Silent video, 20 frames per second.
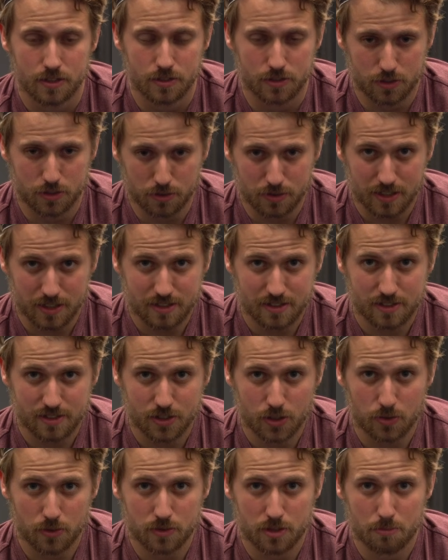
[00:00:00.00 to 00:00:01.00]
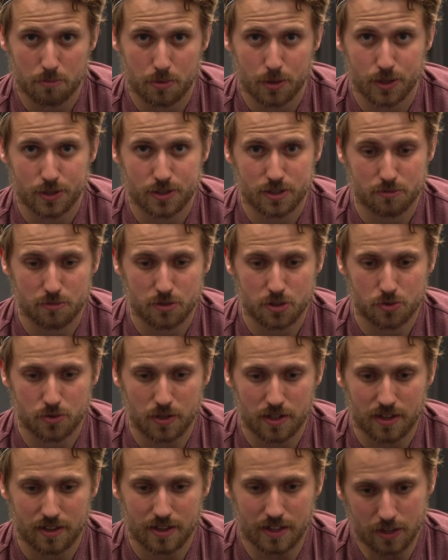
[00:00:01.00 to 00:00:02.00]
So this is going to build some
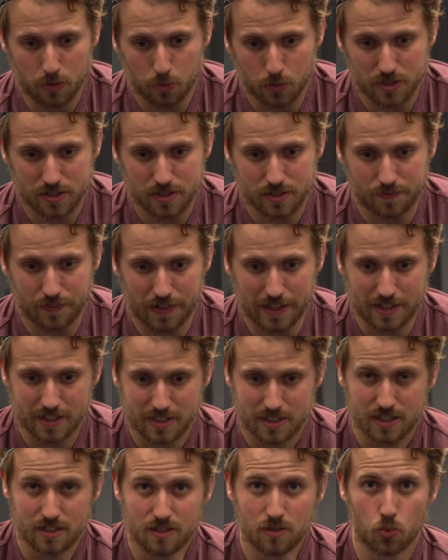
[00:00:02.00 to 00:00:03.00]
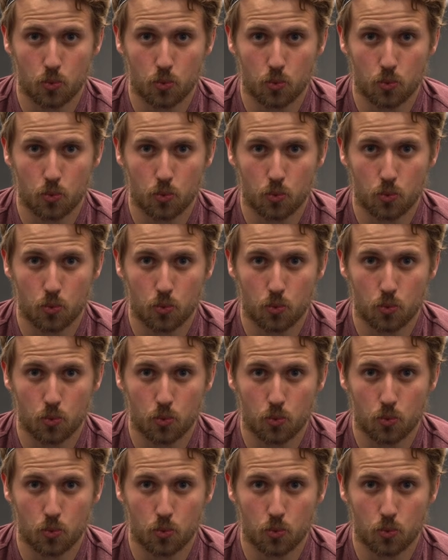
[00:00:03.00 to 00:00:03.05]
strength in the wrist flexion,